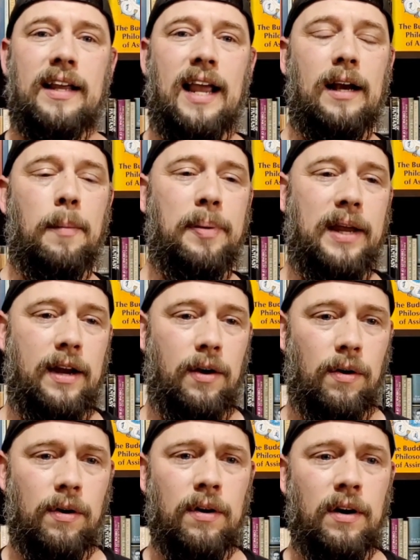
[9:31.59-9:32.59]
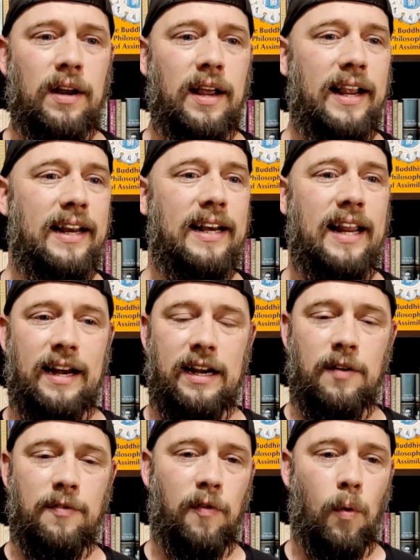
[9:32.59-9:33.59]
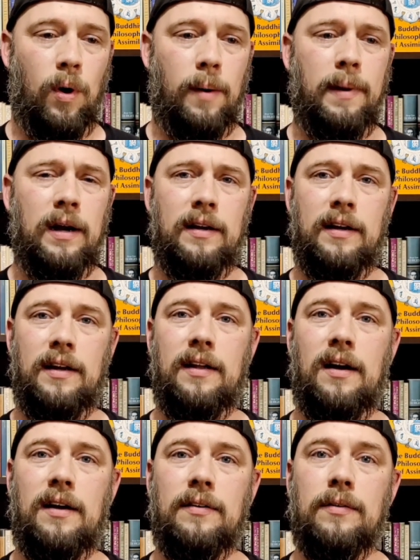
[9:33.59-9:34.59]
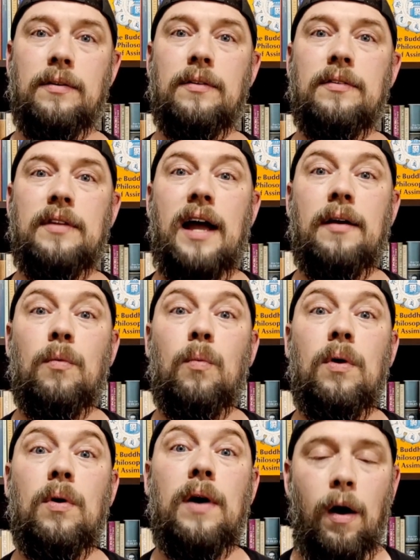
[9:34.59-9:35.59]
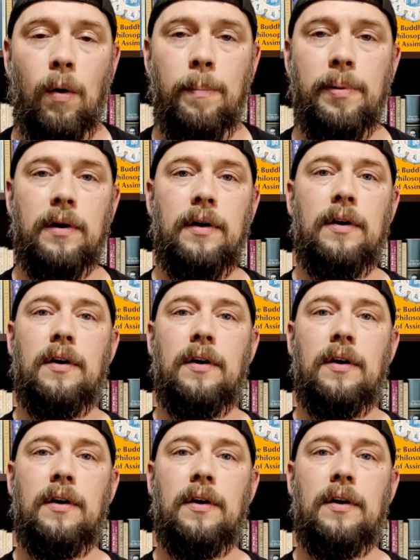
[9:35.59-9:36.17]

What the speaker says: can appear in any form that will help